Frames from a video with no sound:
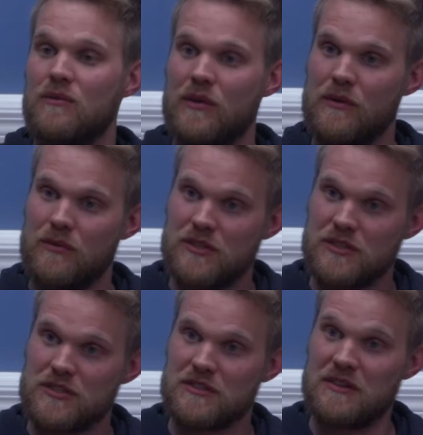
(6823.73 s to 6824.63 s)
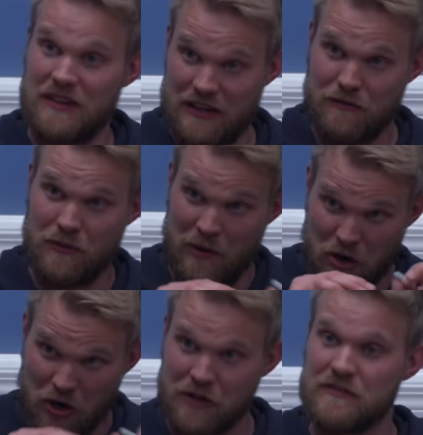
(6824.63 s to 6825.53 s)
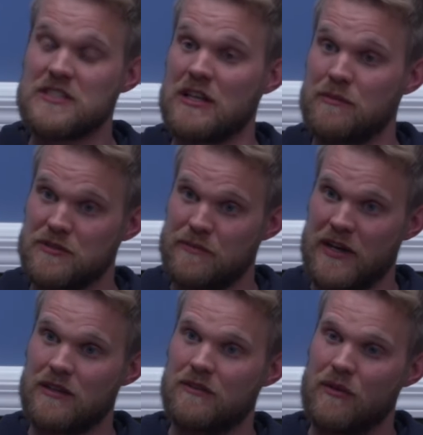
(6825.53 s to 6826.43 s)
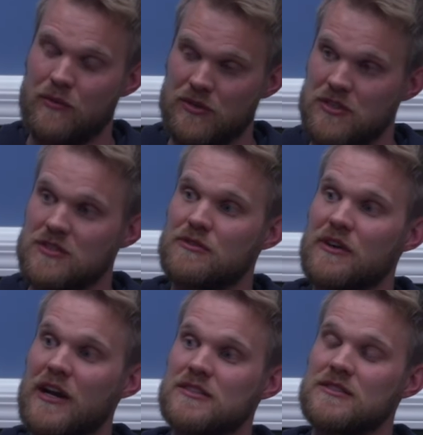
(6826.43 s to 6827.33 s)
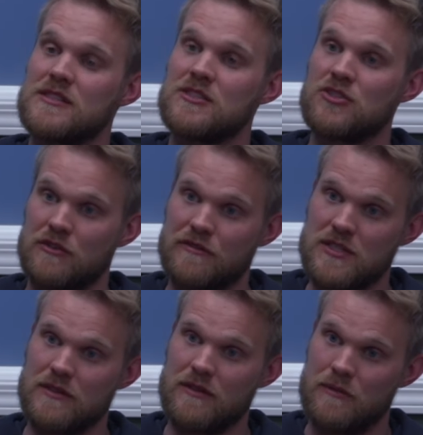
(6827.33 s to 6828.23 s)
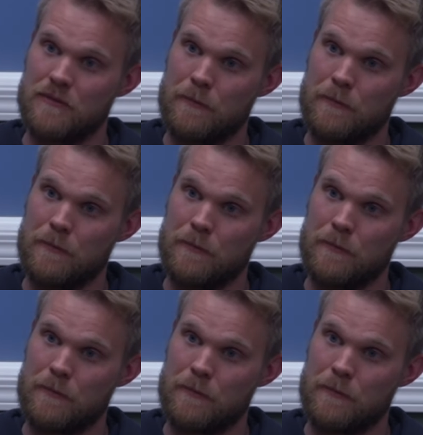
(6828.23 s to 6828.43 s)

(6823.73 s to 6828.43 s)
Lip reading: we would just, like from a harvesting perspective, we would just scratch the surface of it.